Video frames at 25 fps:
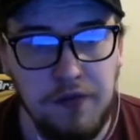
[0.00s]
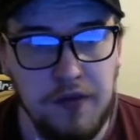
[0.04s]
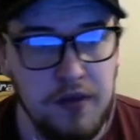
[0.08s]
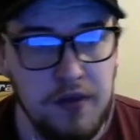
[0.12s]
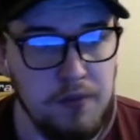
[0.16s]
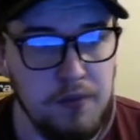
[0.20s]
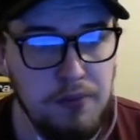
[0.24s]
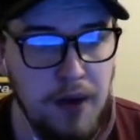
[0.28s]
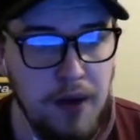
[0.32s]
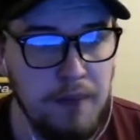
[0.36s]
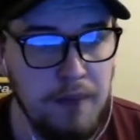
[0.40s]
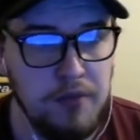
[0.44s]
in
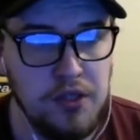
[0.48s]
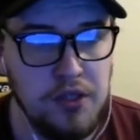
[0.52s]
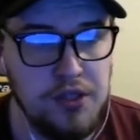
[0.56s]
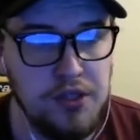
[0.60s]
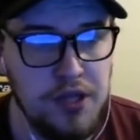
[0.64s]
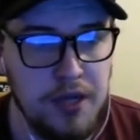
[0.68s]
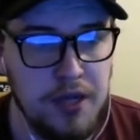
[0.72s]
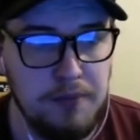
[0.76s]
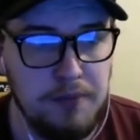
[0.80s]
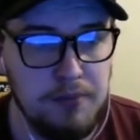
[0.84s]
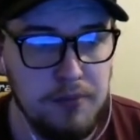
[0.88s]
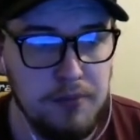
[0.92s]
the
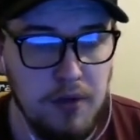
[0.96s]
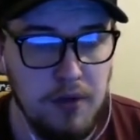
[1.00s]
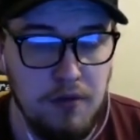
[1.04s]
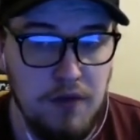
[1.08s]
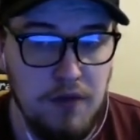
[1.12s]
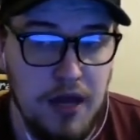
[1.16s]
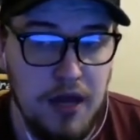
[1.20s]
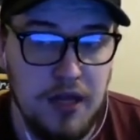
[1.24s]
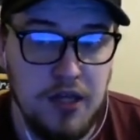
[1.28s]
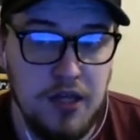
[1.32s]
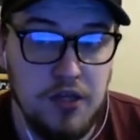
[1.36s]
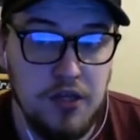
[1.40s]
Premiership. I
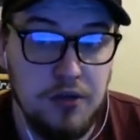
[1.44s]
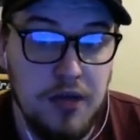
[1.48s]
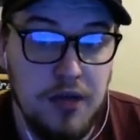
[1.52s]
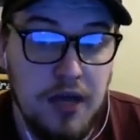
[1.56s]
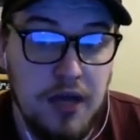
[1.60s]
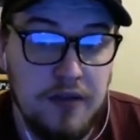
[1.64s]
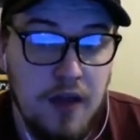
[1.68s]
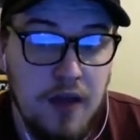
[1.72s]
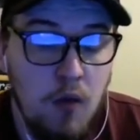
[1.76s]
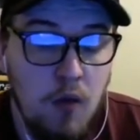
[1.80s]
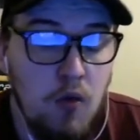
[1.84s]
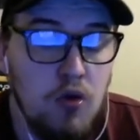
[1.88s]
really do. He
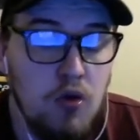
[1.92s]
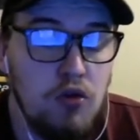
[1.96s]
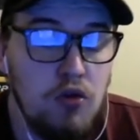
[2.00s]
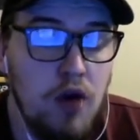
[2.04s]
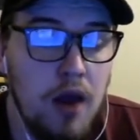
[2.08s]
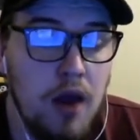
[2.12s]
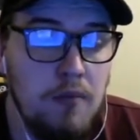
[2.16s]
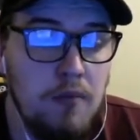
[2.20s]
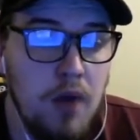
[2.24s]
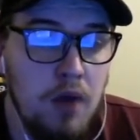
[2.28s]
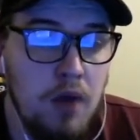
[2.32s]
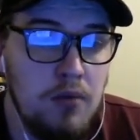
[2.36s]
had that one
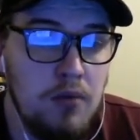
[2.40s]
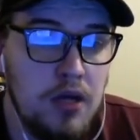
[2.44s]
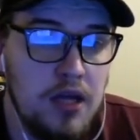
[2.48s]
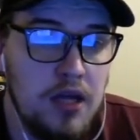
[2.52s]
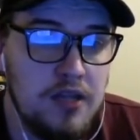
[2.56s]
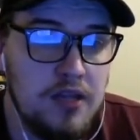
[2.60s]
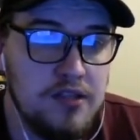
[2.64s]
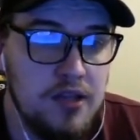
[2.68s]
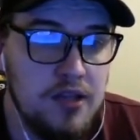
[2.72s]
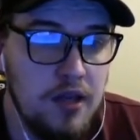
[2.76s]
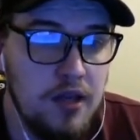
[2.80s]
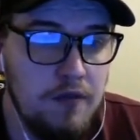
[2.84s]
great moment
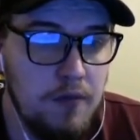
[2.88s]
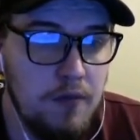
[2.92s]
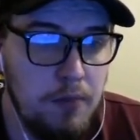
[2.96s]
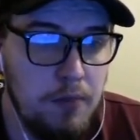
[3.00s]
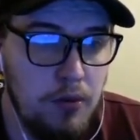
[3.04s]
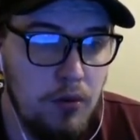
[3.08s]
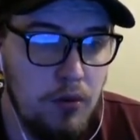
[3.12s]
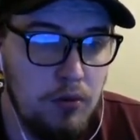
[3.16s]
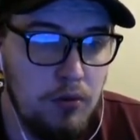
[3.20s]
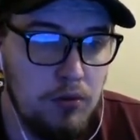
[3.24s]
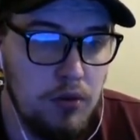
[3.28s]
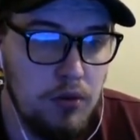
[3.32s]
against
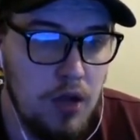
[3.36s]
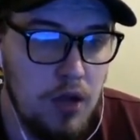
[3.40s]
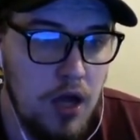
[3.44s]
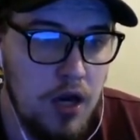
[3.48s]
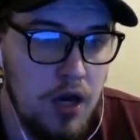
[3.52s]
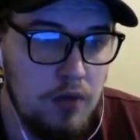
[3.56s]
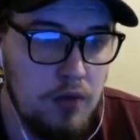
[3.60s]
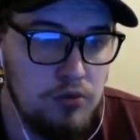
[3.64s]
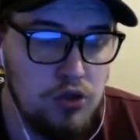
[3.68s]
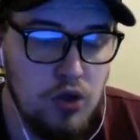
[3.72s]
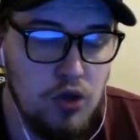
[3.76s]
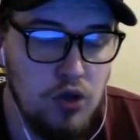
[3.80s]
Liverpool, and
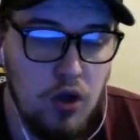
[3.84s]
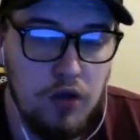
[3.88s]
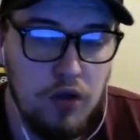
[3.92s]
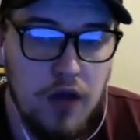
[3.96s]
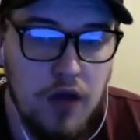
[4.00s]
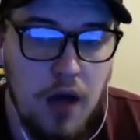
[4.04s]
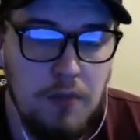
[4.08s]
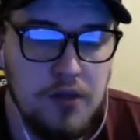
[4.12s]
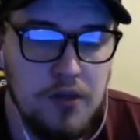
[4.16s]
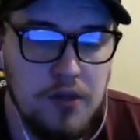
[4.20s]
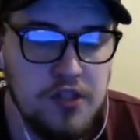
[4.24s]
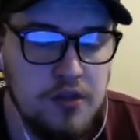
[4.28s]
I'm sure
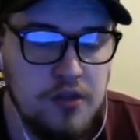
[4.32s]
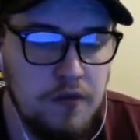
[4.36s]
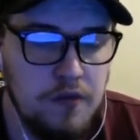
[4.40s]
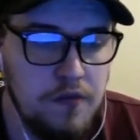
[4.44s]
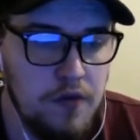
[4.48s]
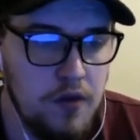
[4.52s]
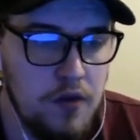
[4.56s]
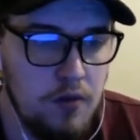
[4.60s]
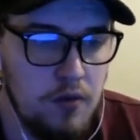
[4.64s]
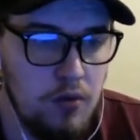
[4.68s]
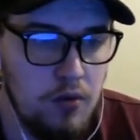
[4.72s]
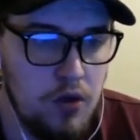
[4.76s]
that'll be
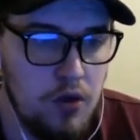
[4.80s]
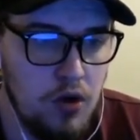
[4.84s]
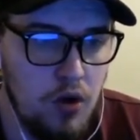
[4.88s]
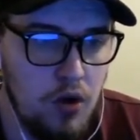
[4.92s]
something that we can